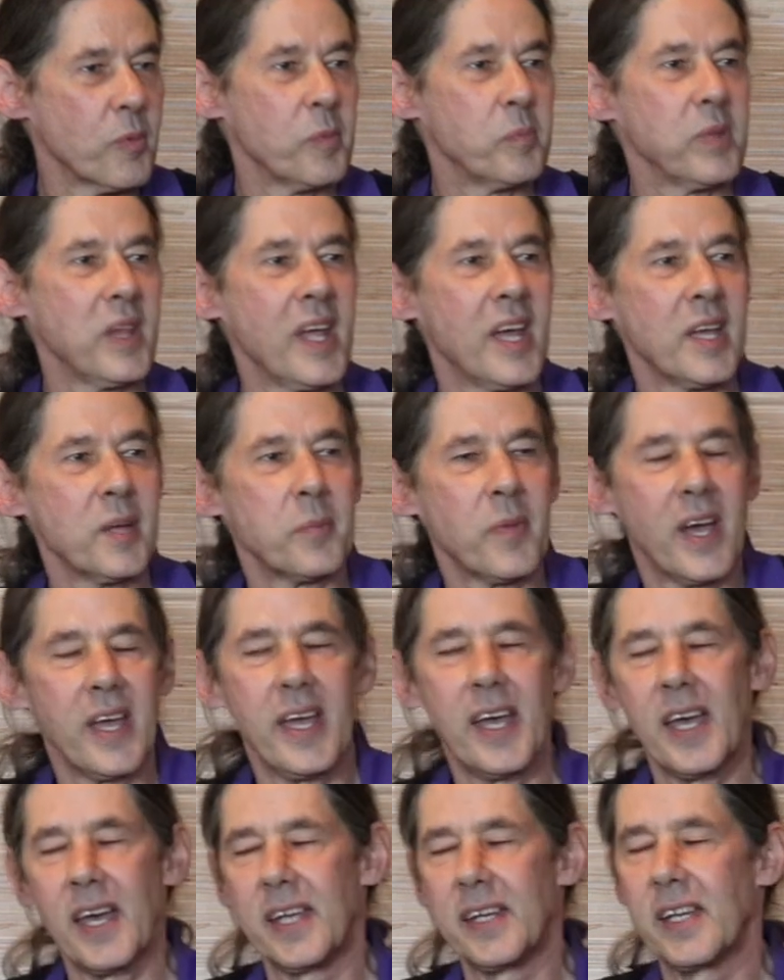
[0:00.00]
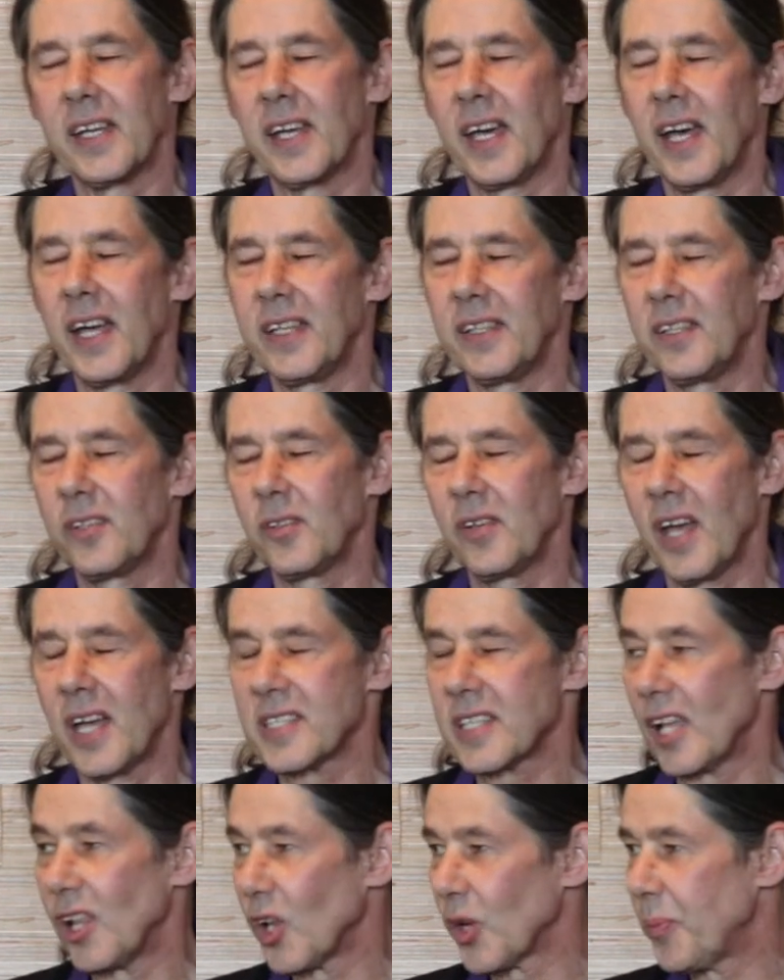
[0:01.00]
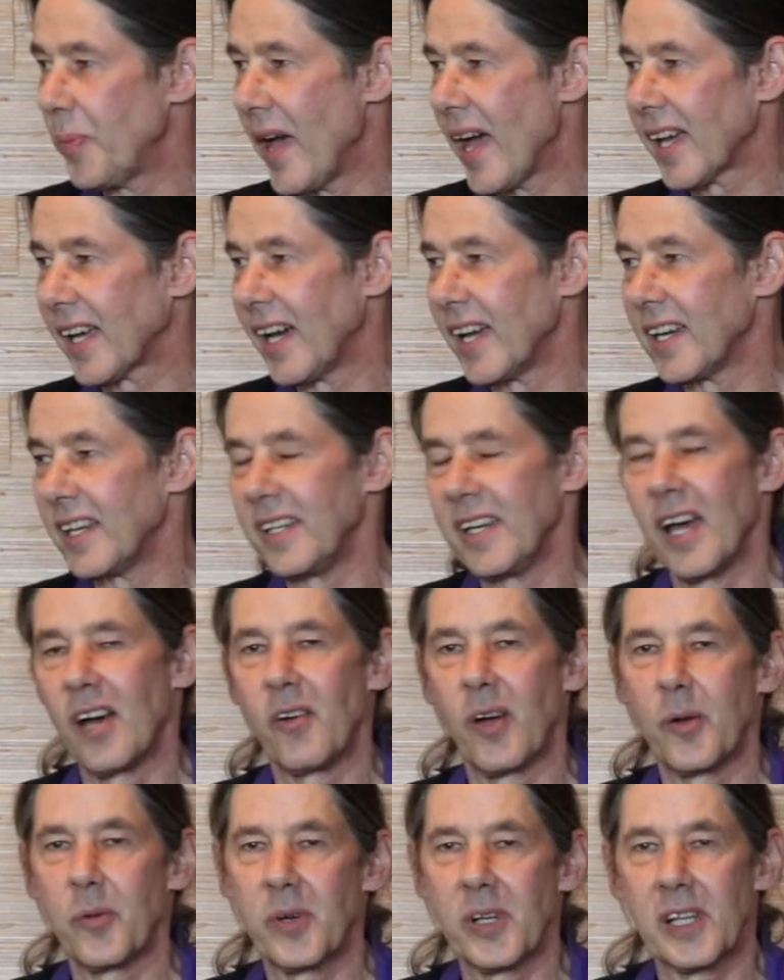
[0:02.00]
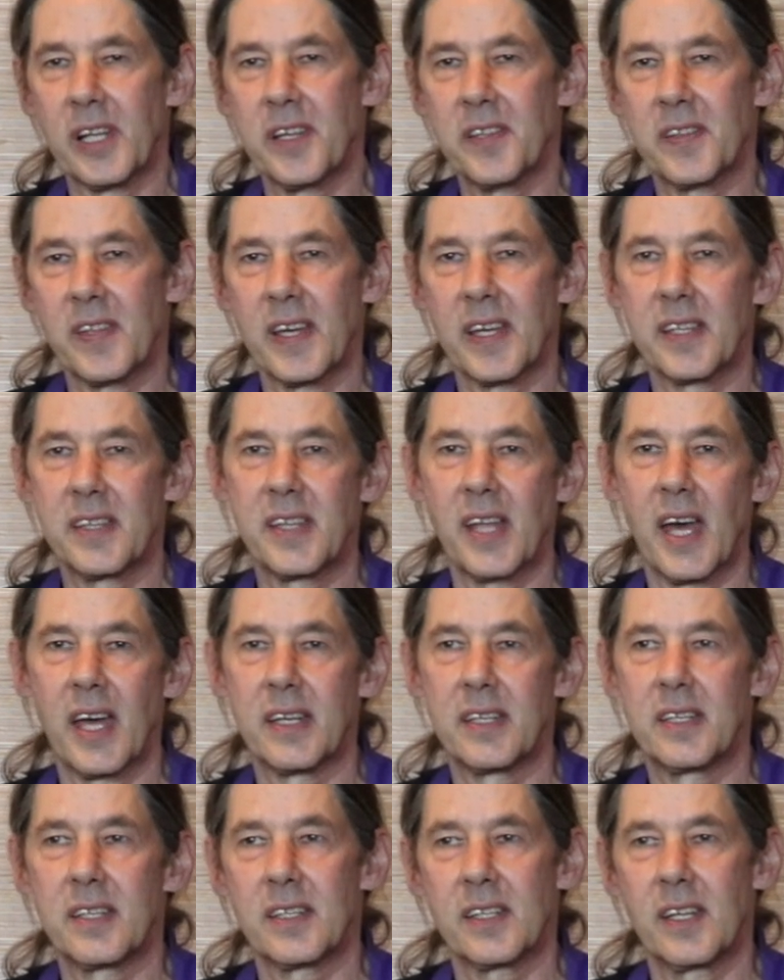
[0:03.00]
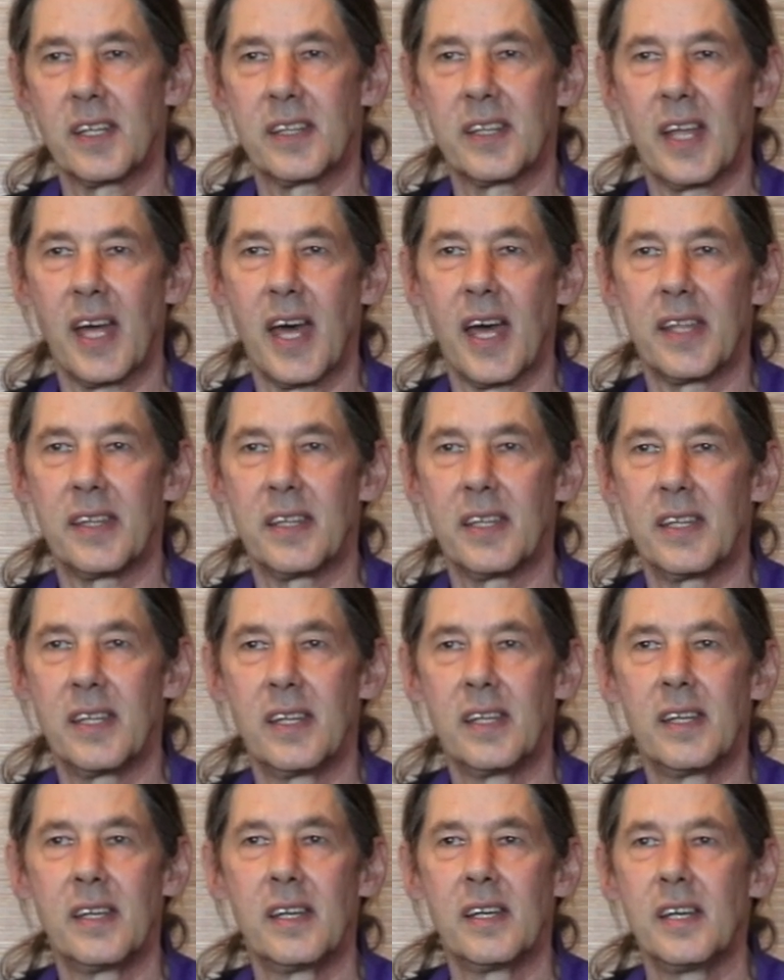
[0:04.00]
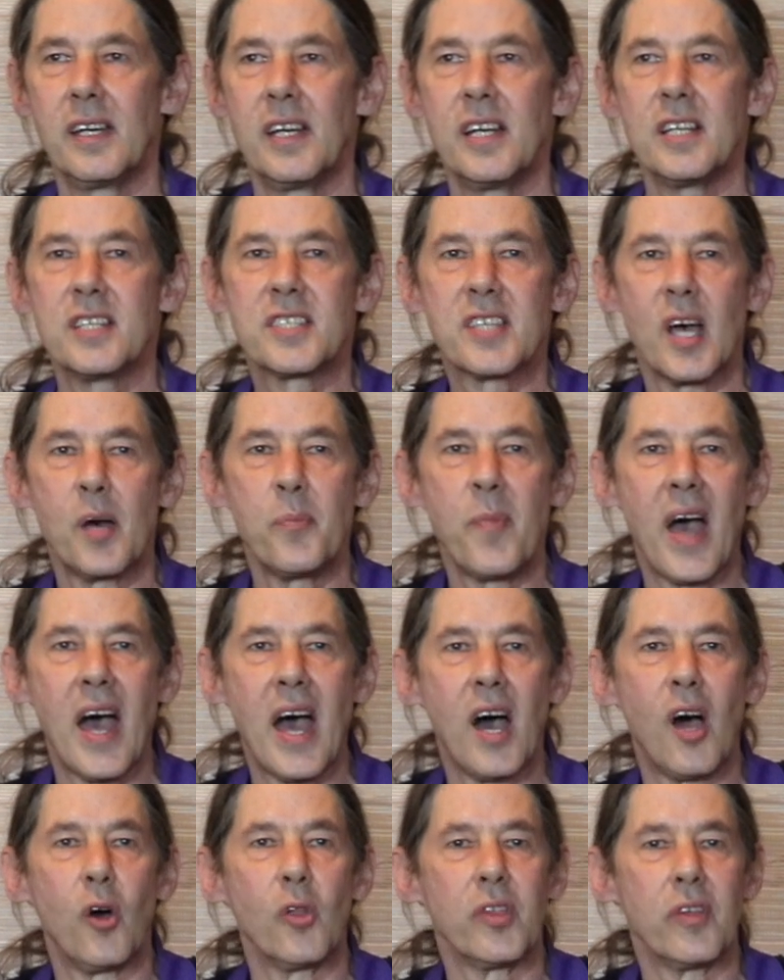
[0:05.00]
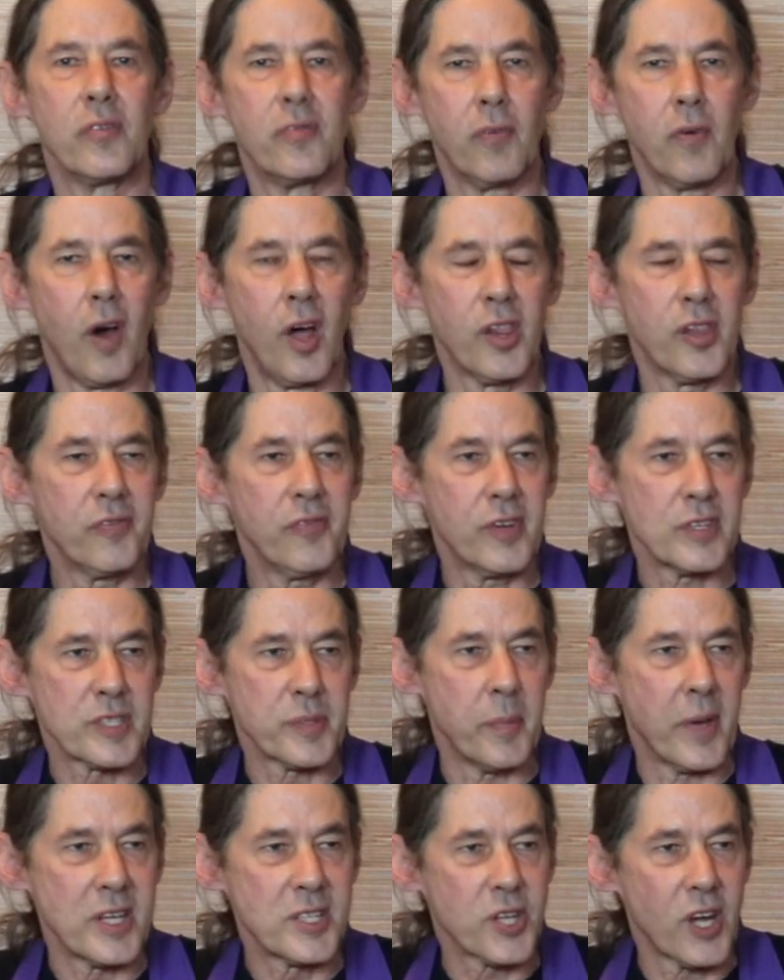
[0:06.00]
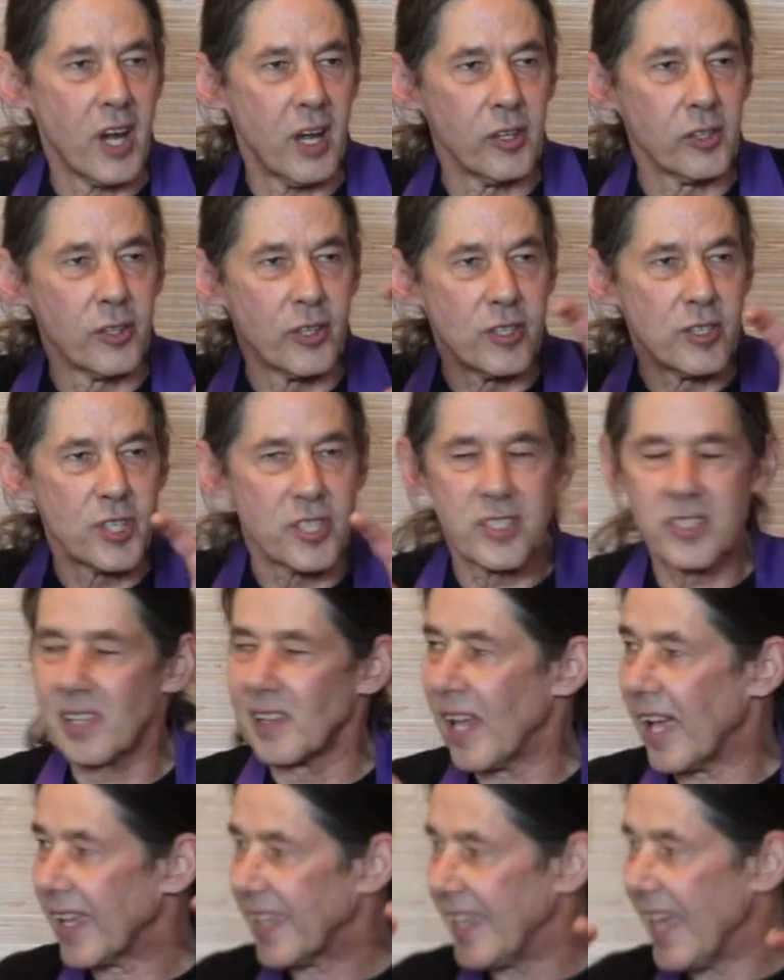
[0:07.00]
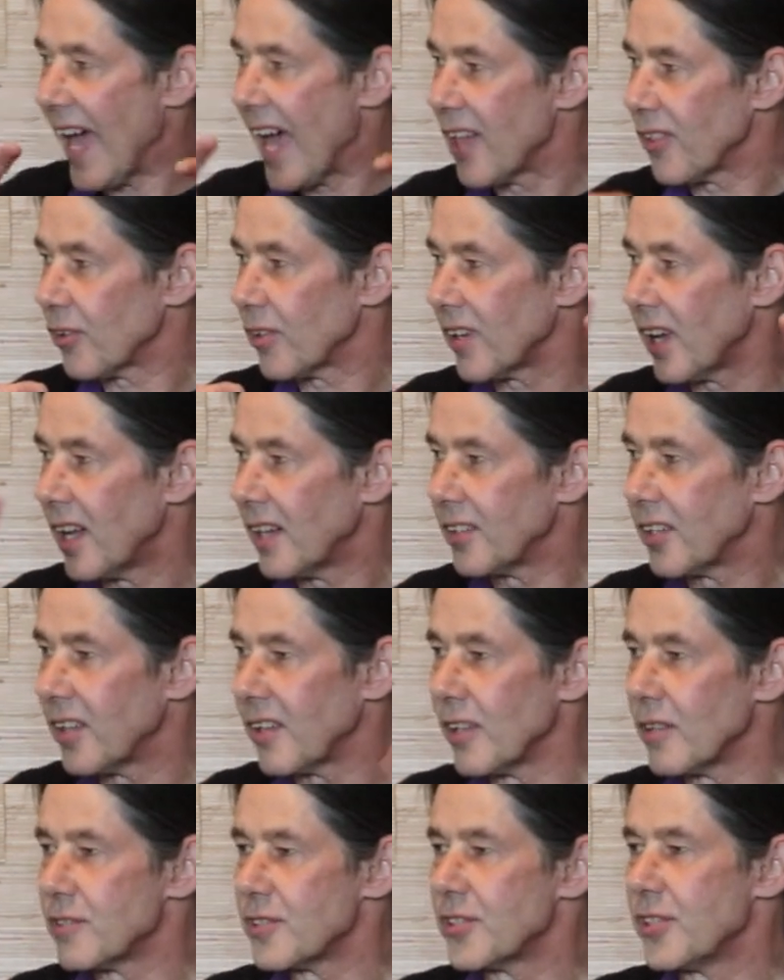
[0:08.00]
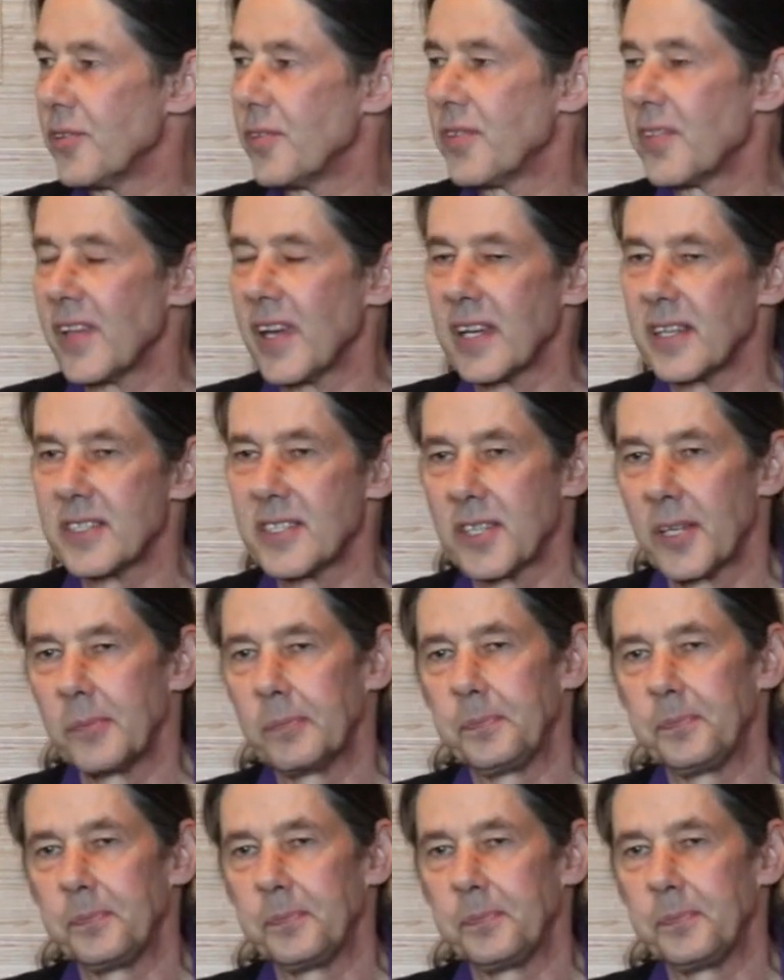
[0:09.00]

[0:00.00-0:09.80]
would play in my head. And as I look back on it now, I really think that somehow all the fears of my childhood just like gathered onto those two things.